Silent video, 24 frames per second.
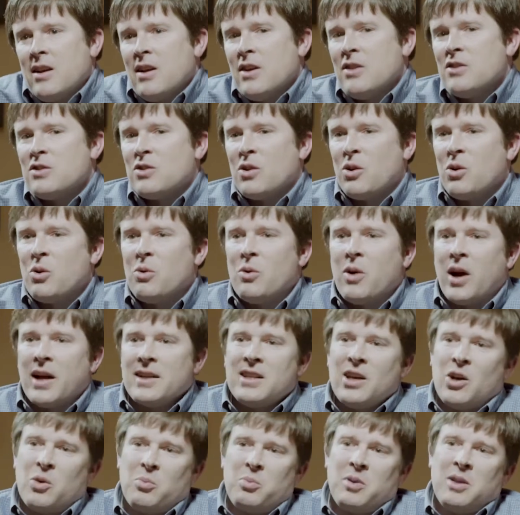So I
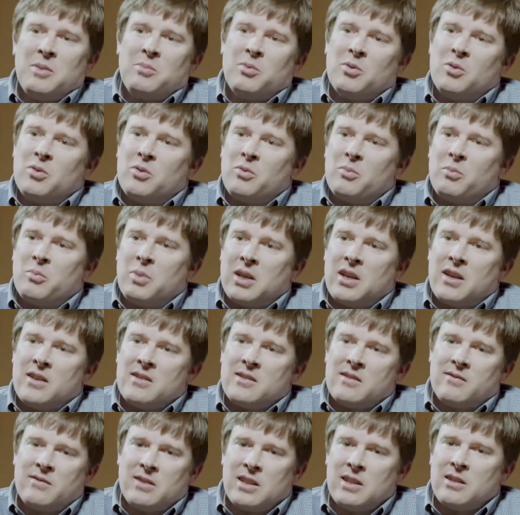tell people, because
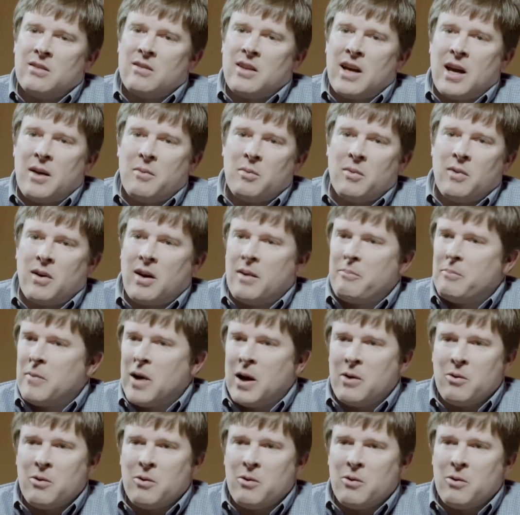of LigoLab, my